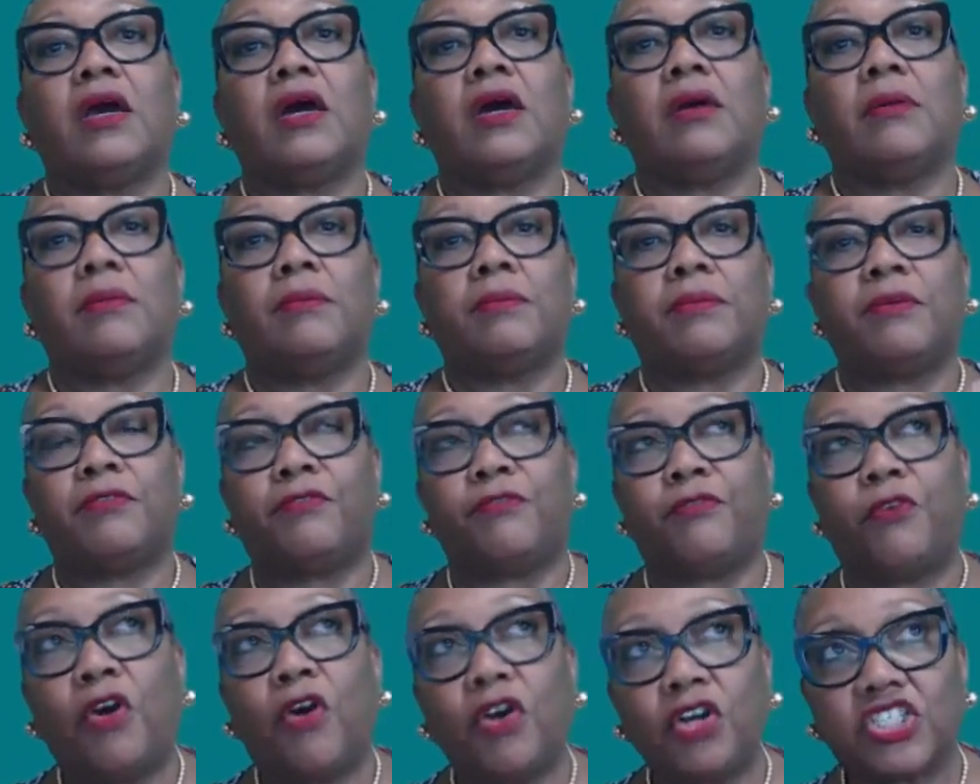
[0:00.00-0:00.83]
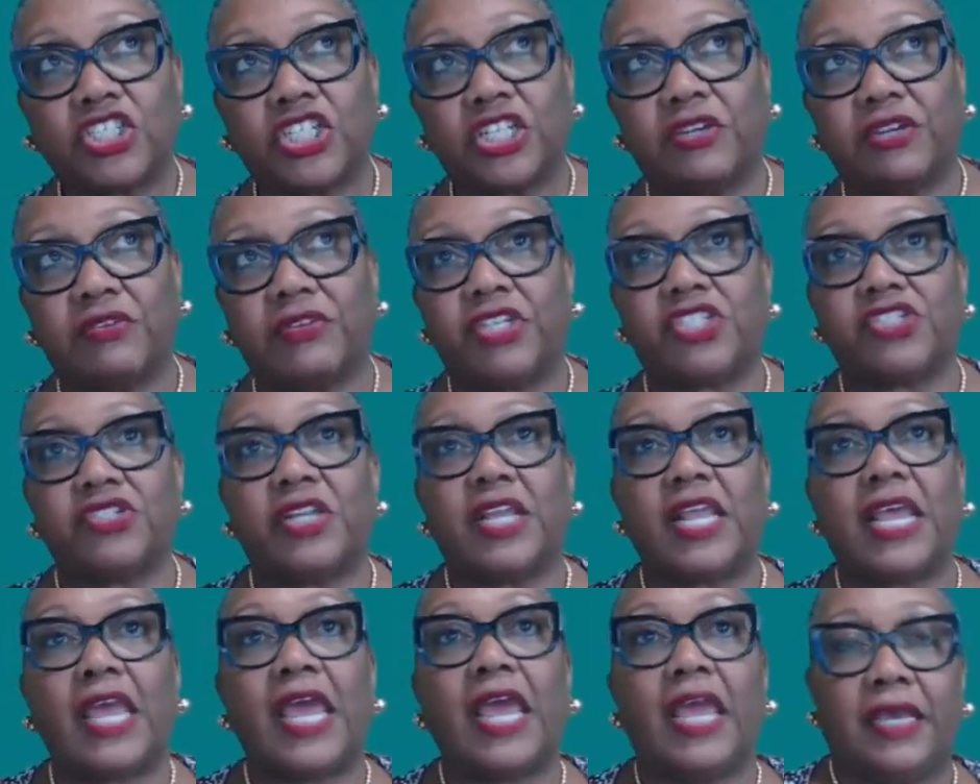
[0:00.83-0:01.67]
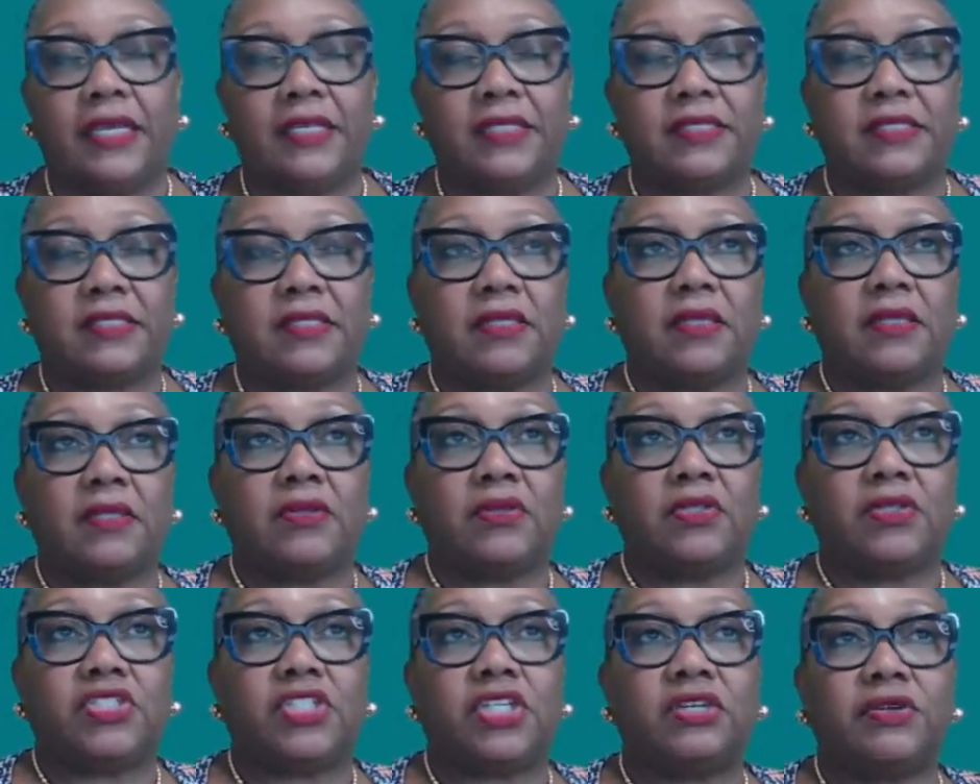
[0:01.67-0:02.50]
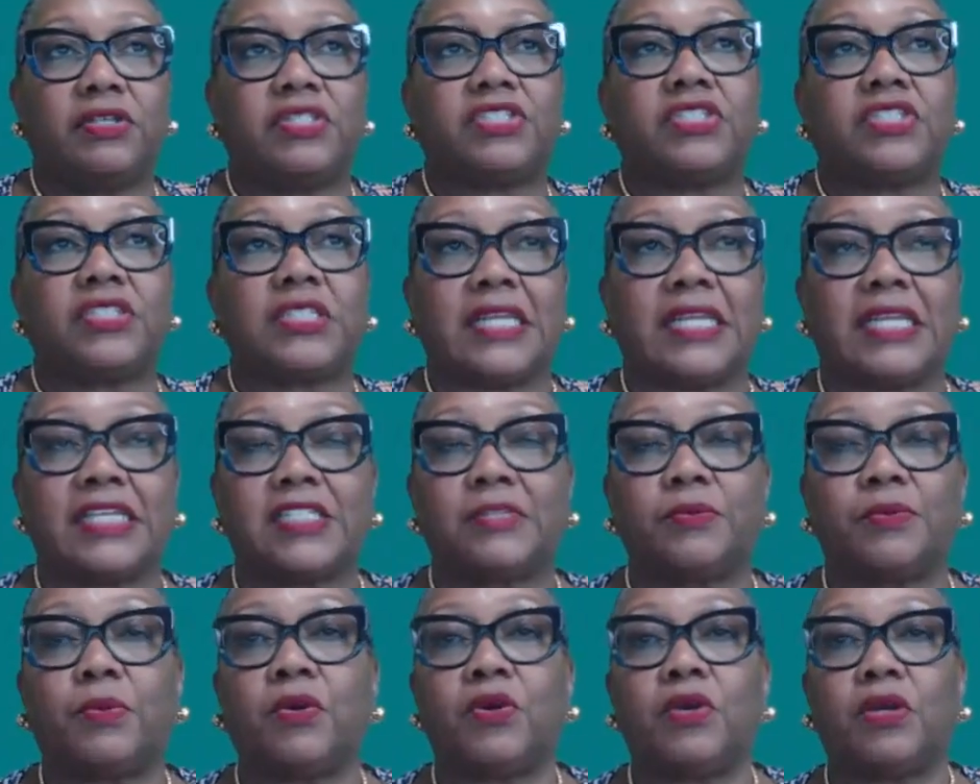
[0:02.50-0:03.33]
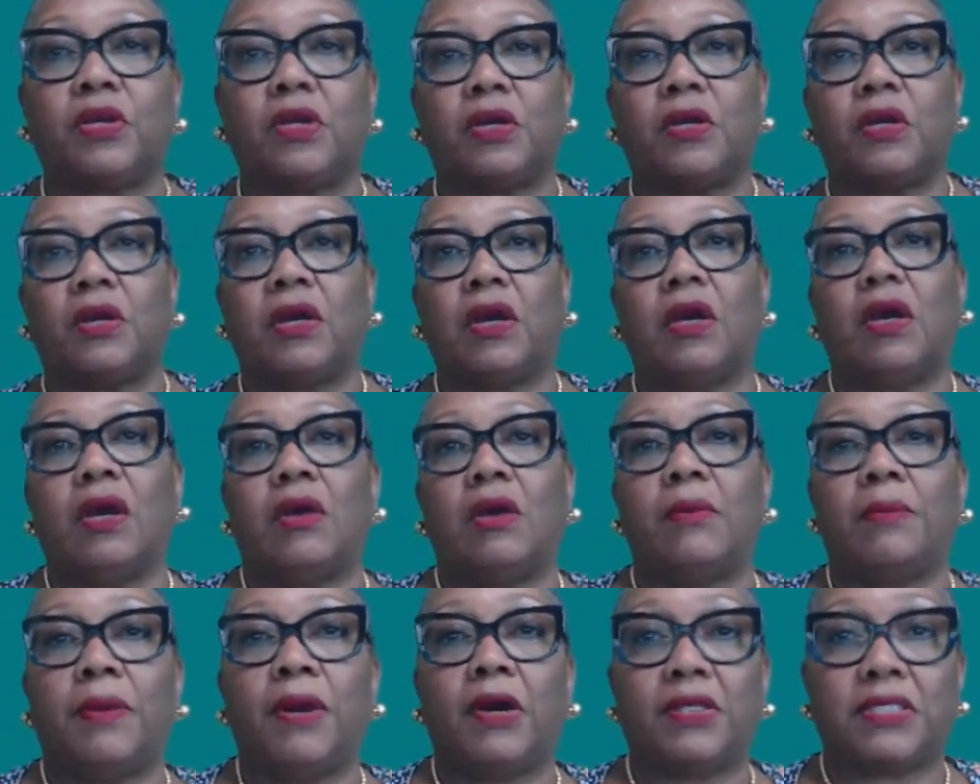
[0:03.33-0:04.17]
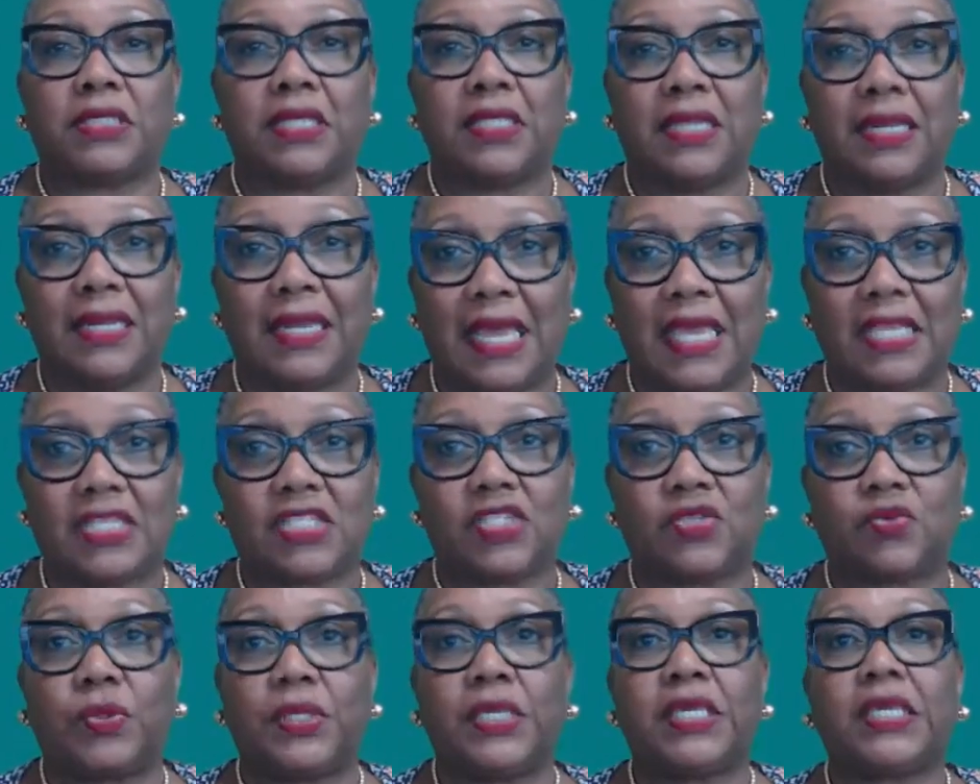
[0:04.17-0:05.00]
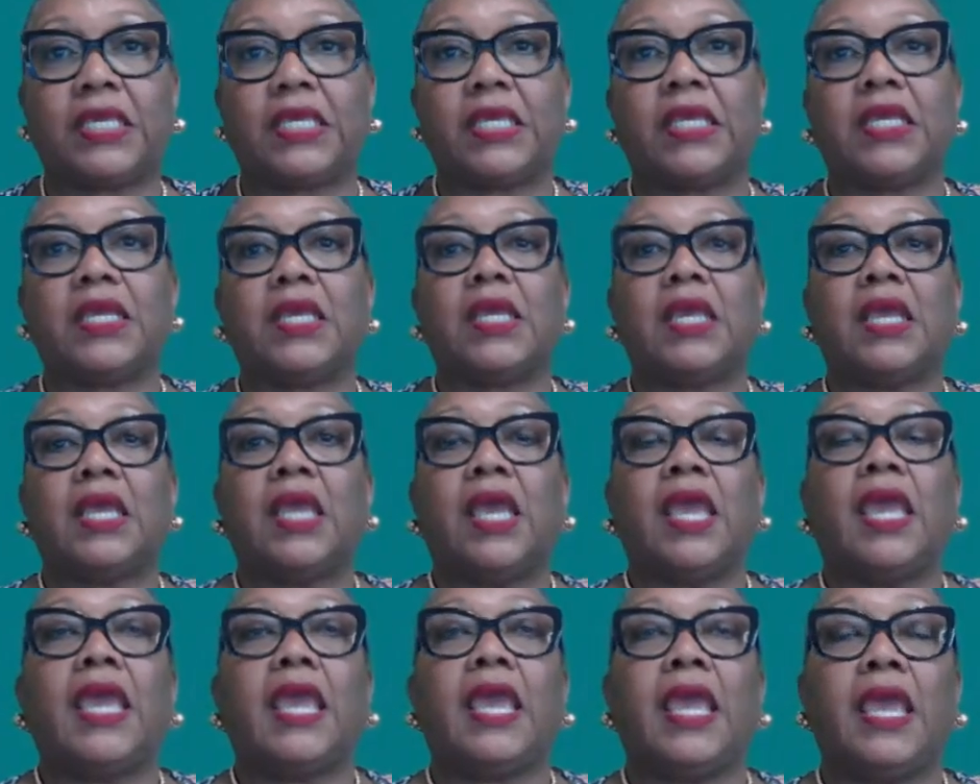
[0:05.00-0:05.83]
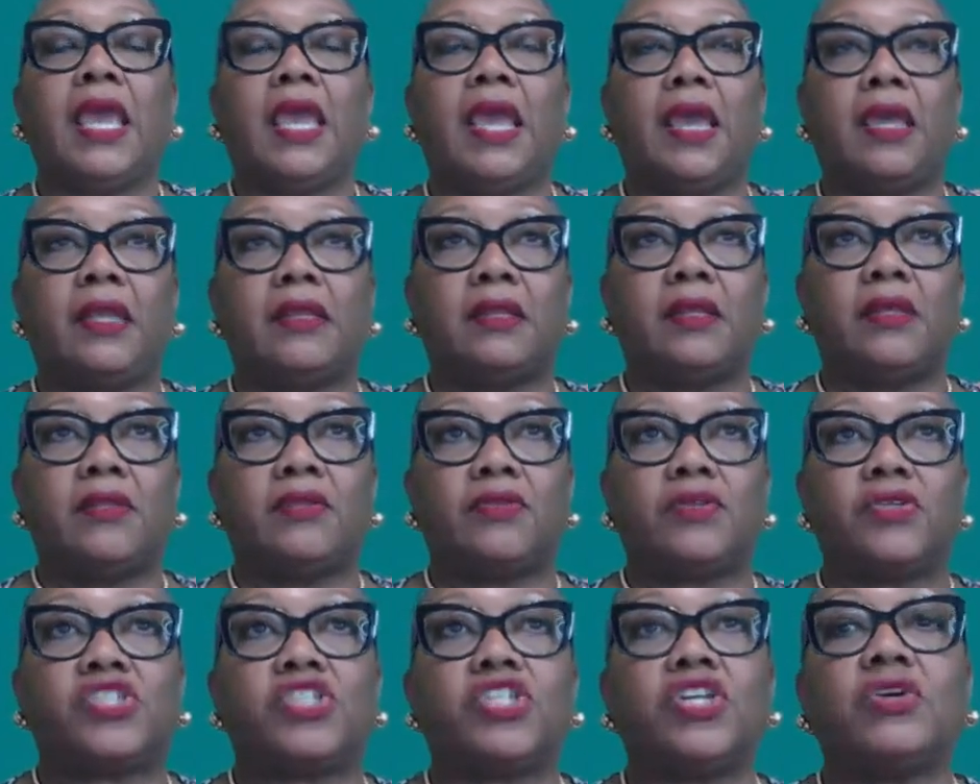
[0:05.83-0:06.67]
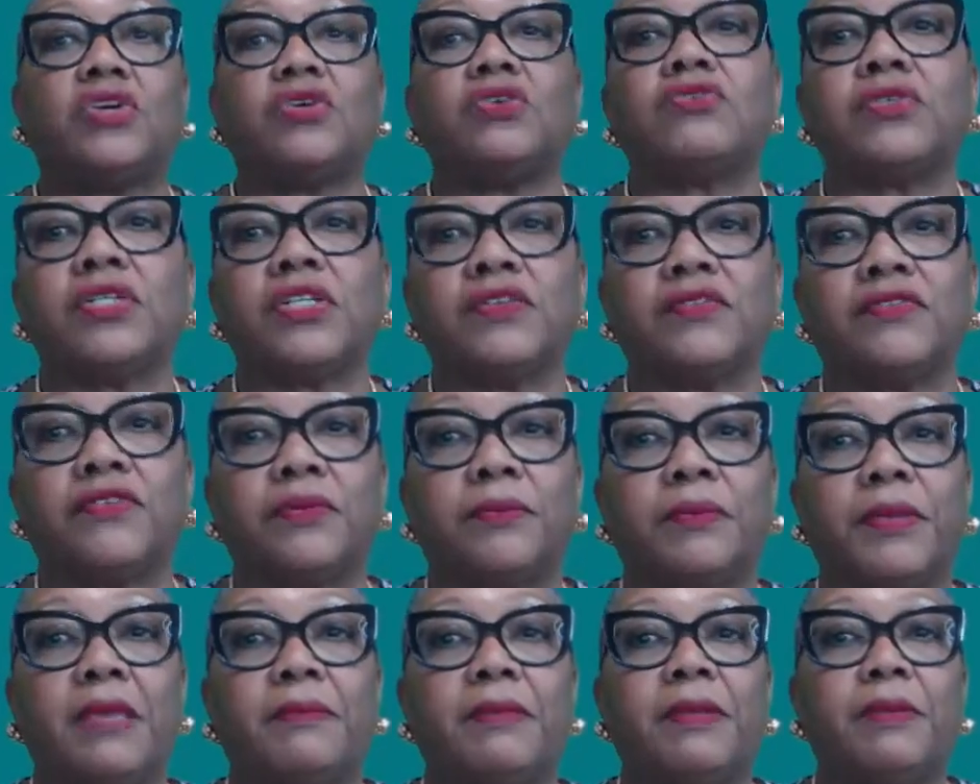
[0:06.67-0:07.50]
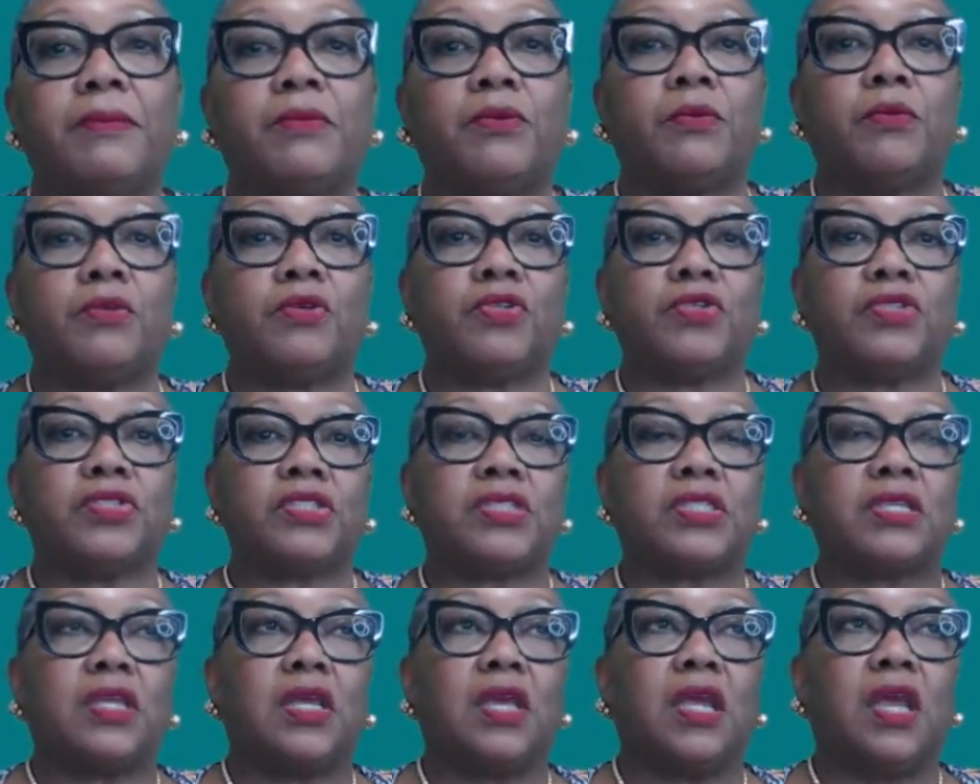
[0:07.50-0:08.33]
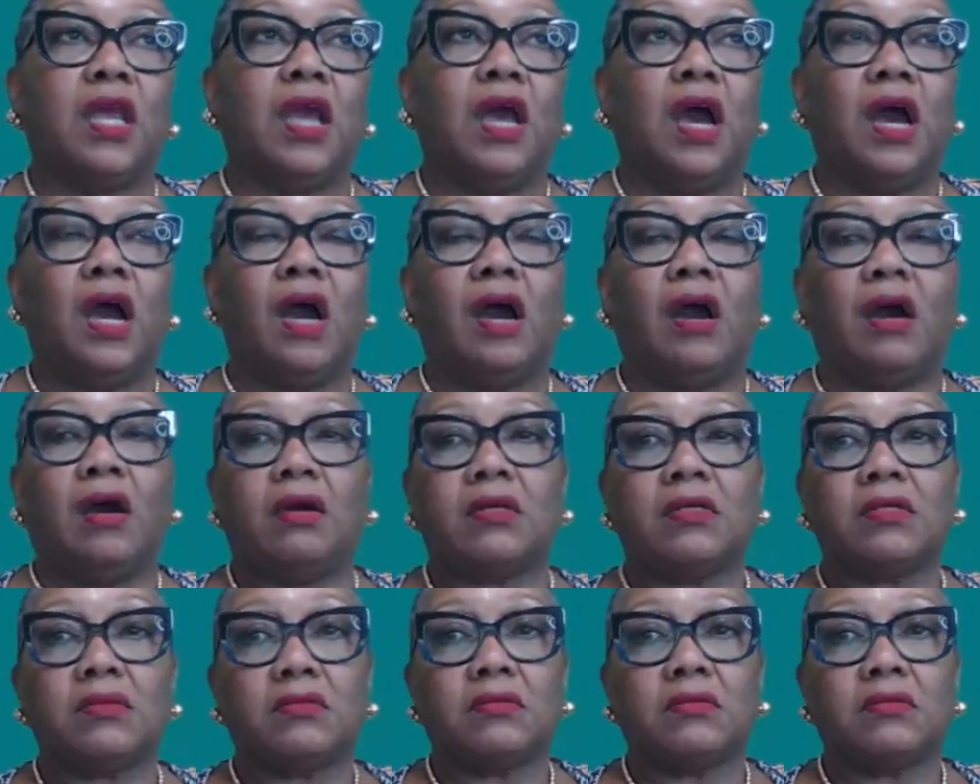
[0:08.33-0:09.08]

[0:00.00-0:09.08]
before Generation X, the generation that I spoke about last week. And the children of the baby boomers are